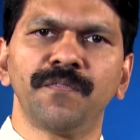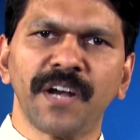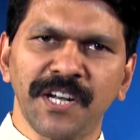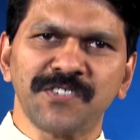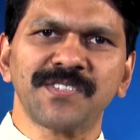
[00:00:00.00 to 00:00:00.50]

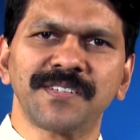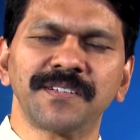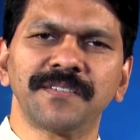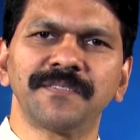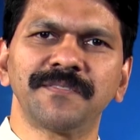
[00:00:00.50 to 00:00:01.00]
Friends,
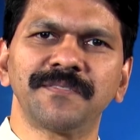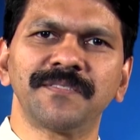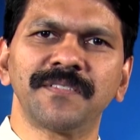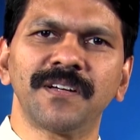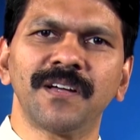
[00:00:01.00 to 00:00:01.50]

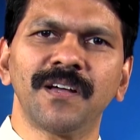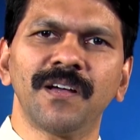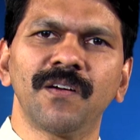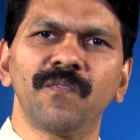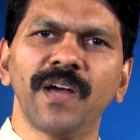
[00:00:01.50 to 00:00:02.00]

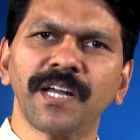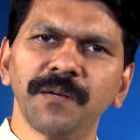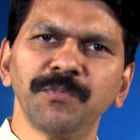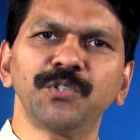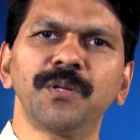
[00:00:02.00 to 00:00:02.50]

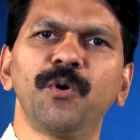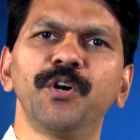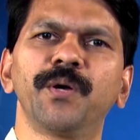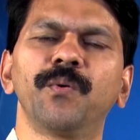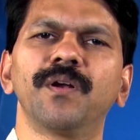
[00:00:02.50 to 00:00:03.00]
welcome to the
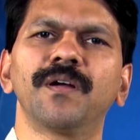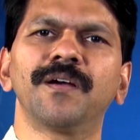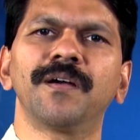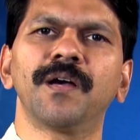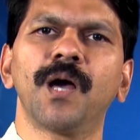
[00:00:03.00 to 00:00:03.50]
module
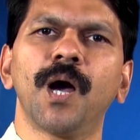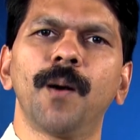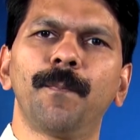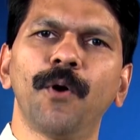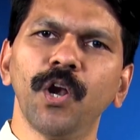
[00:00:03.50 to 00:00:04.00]

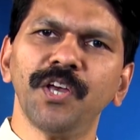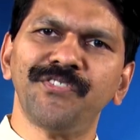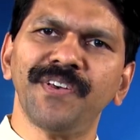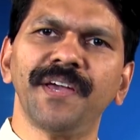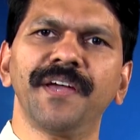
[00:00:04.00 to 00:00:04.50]

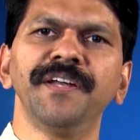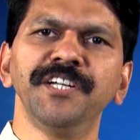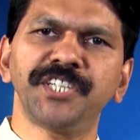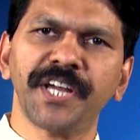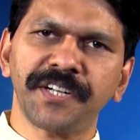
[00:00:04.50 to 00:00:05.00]
Policy
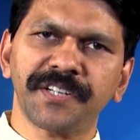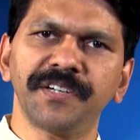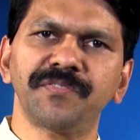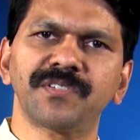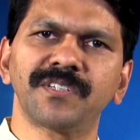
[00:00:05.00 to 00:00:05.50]

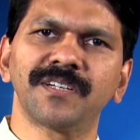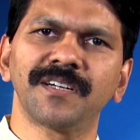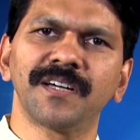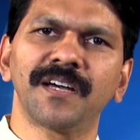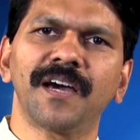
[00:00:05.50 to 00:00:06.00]
Initiatives
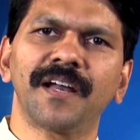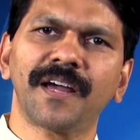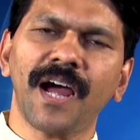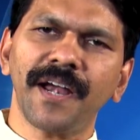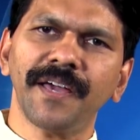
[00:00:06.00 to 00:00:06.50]

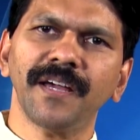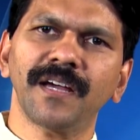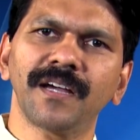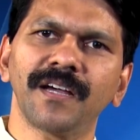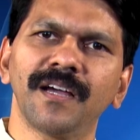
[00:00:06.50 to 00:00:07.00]
Regarding
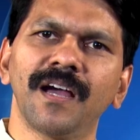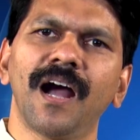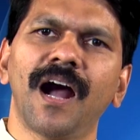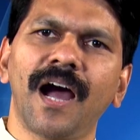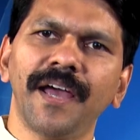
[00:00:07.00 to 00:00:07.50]

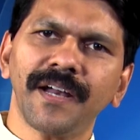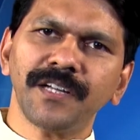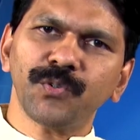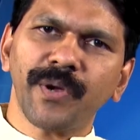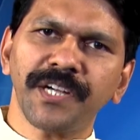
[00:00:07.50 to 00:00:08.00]
Higher
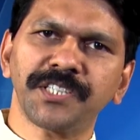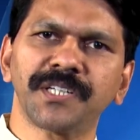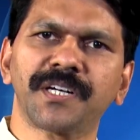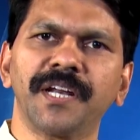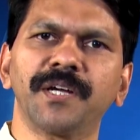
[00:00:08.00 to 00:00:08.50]

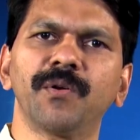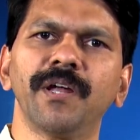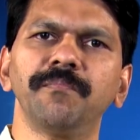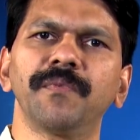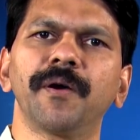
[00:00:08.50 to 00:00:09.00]
Education
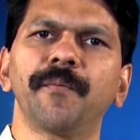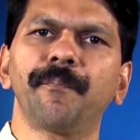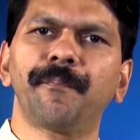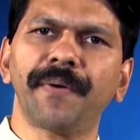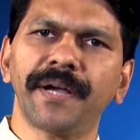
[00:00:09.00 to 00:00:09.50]
Curriculum,
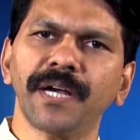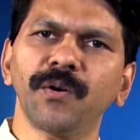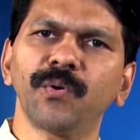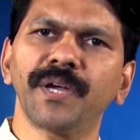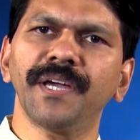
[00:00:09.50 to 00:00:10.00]

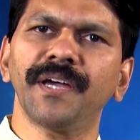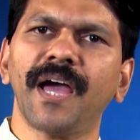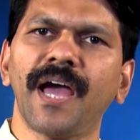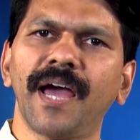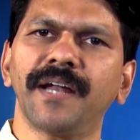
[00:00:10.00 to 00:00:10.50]
Pedagogy
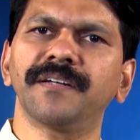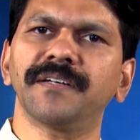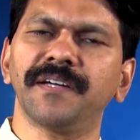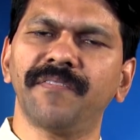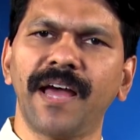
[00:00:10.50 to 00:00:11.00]
and
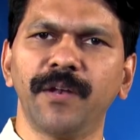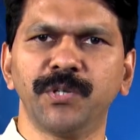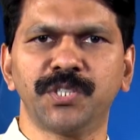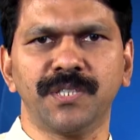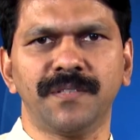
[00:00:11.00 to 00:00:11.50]

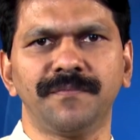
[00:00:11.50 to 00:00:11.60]
Evaluation.